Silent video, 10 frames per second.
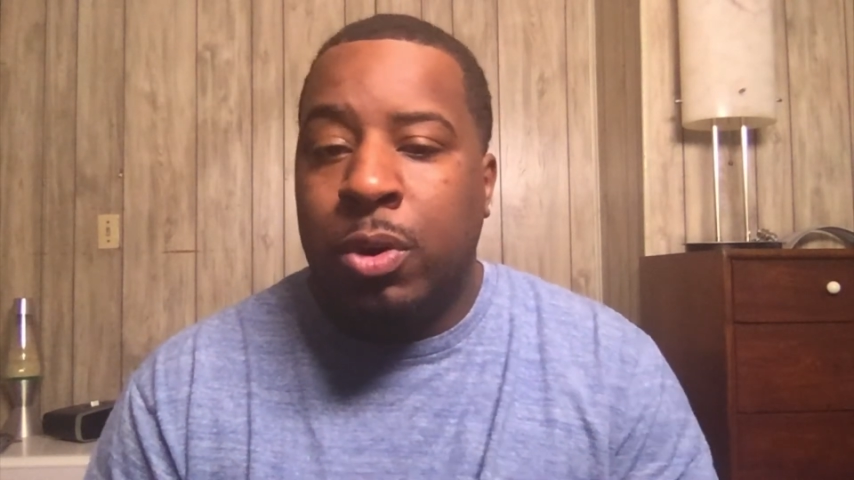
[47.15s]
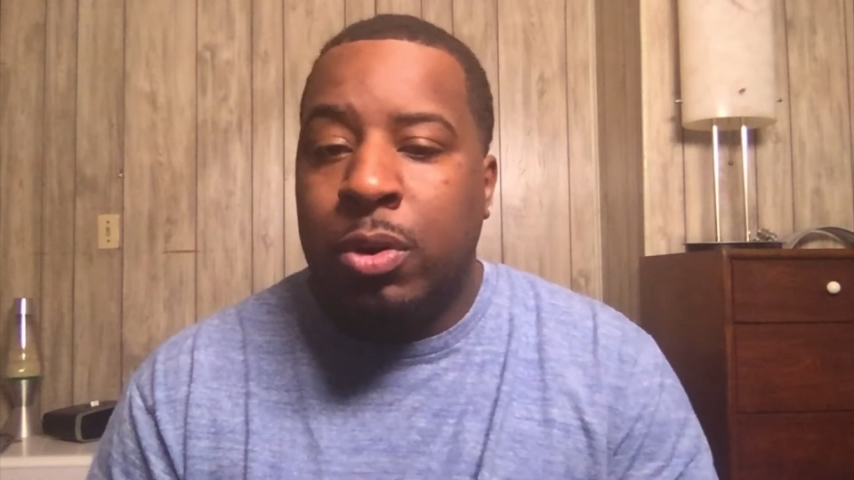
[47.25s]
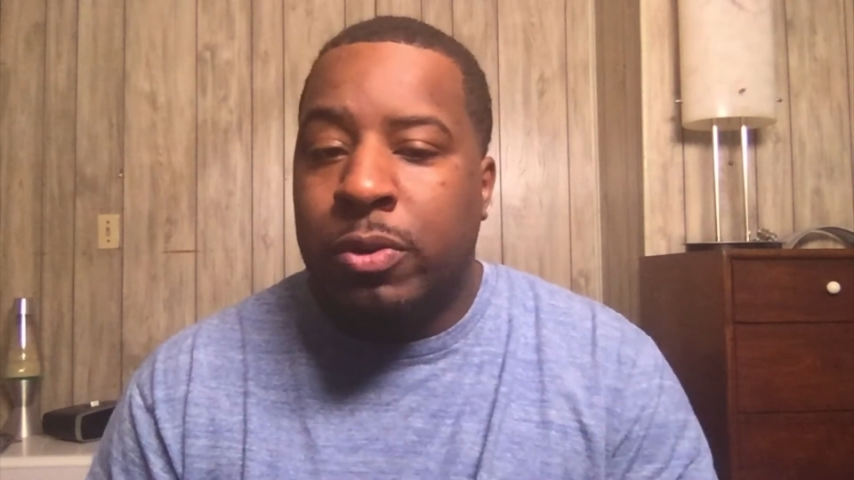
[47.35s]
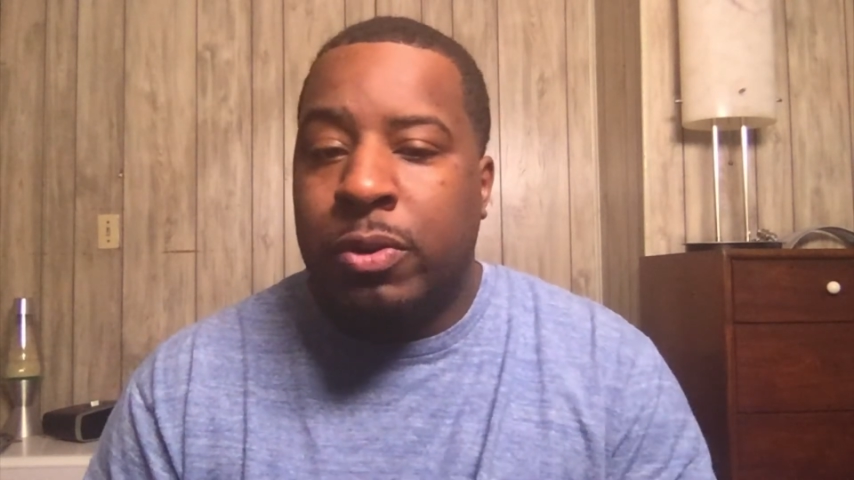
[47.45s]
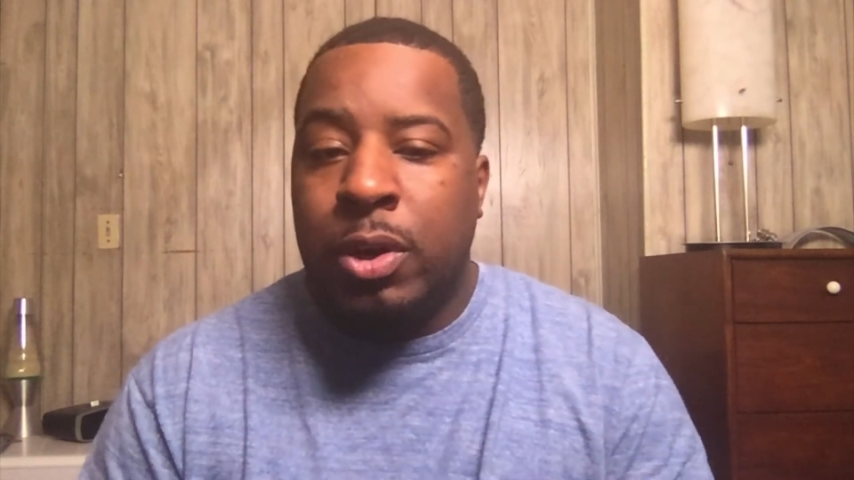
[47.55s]
to
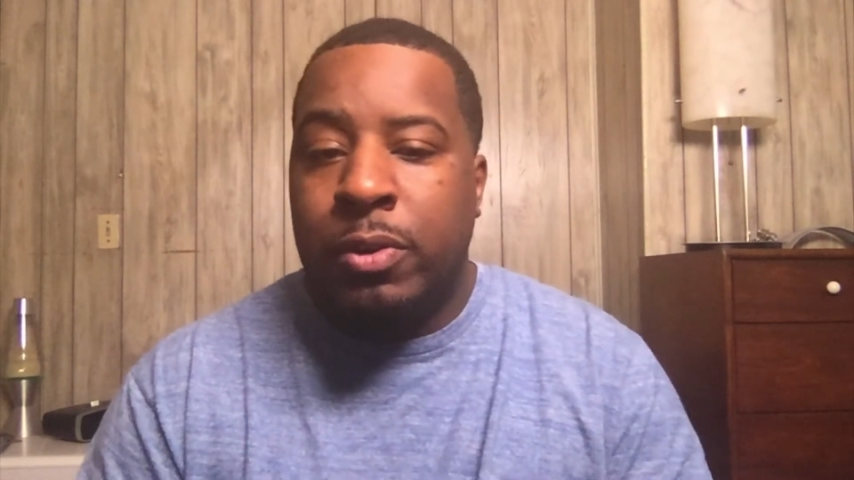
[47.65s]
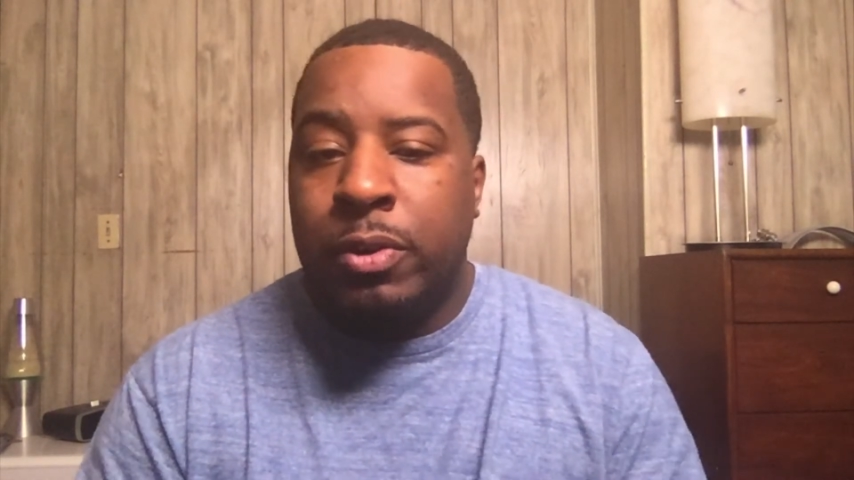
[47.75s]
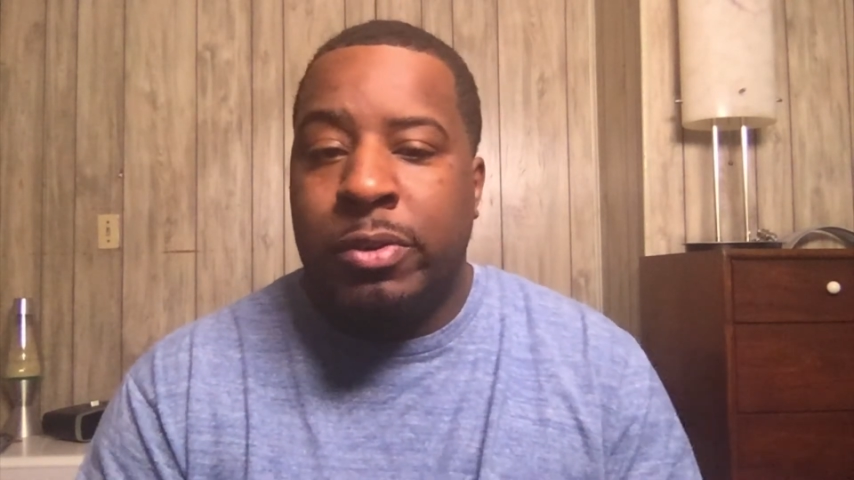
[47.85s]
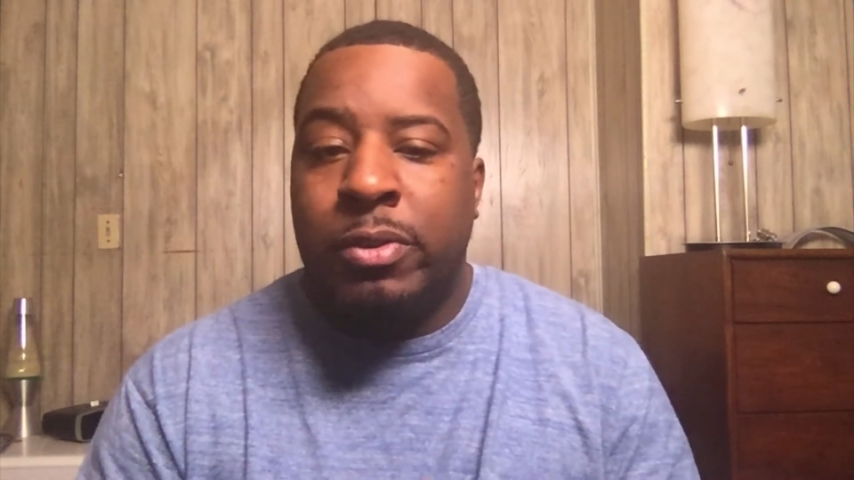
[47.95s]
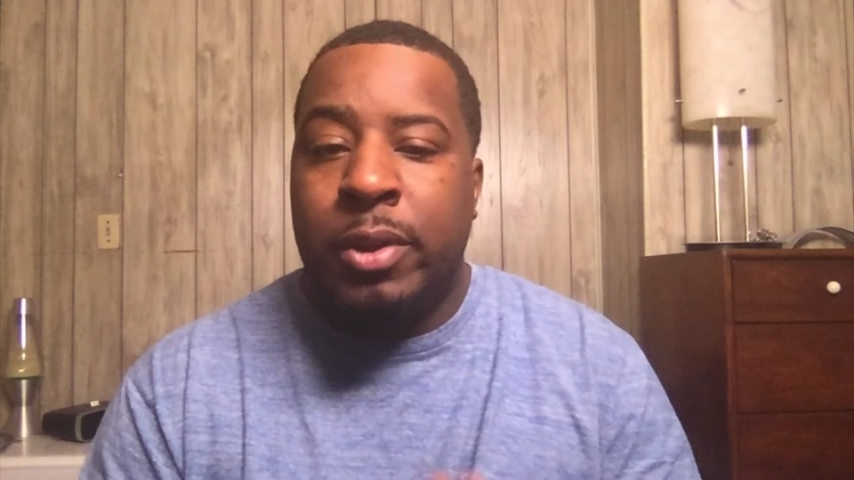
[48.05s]
discuss
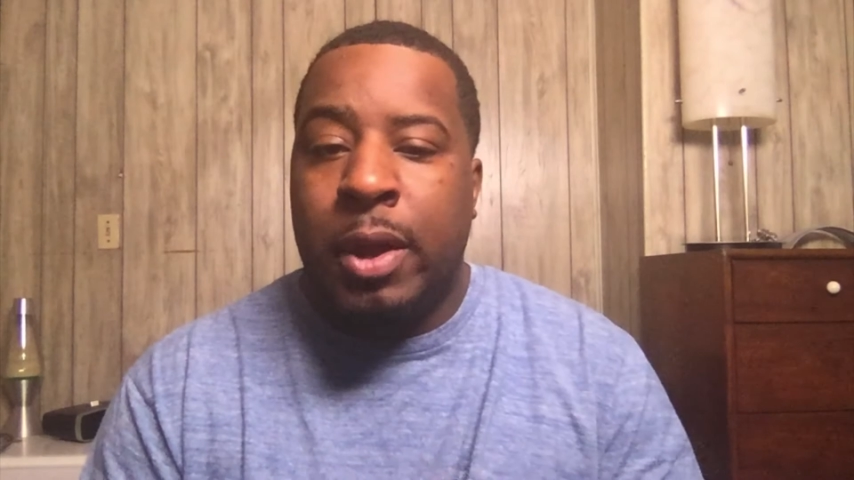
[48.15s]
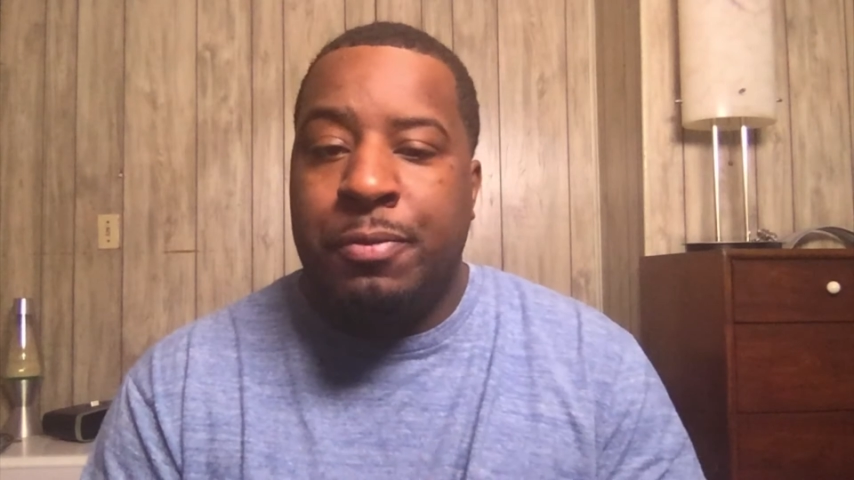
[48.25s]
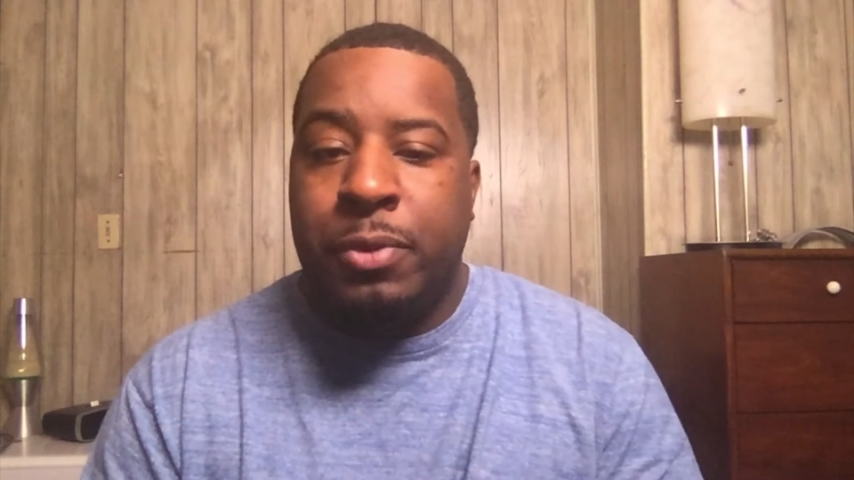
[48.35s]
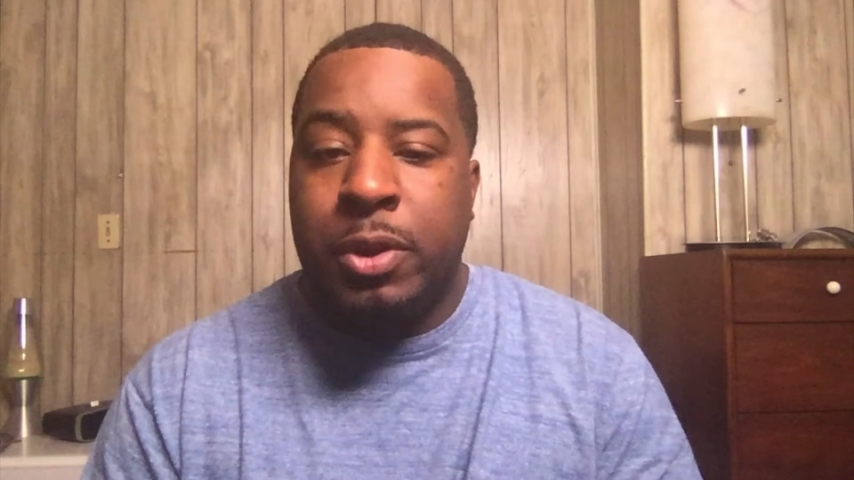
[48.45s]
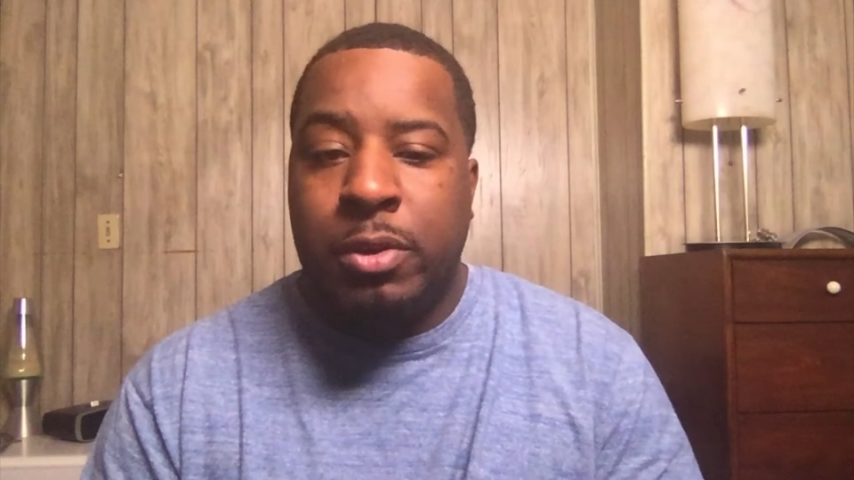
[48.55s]
is
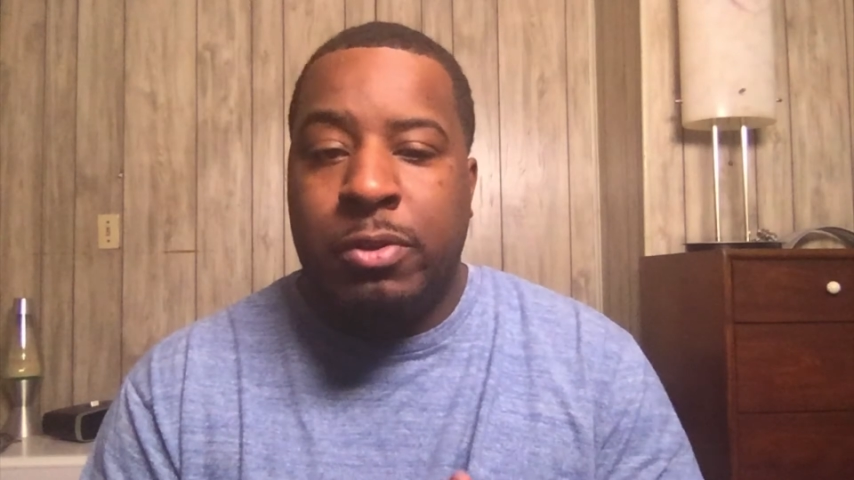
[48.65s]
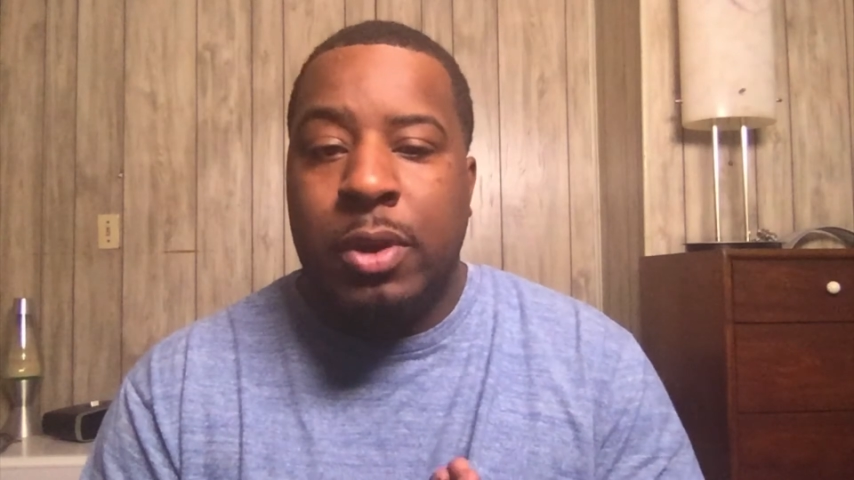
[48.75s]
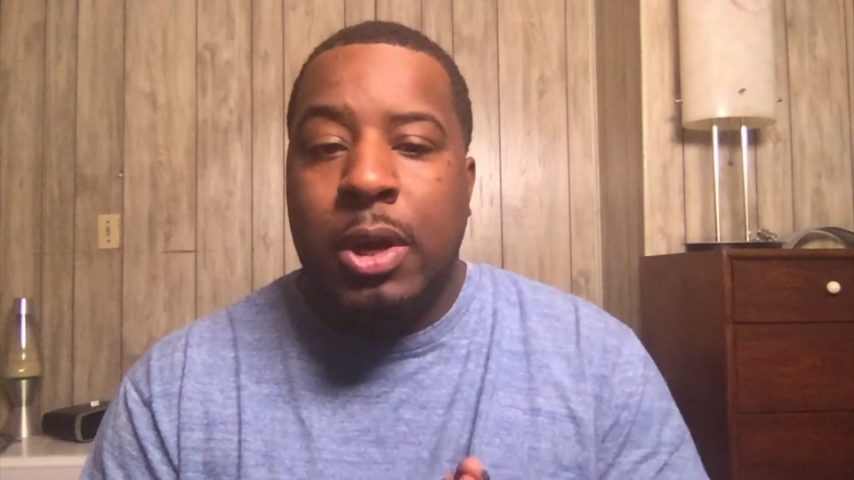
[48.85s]
Netflix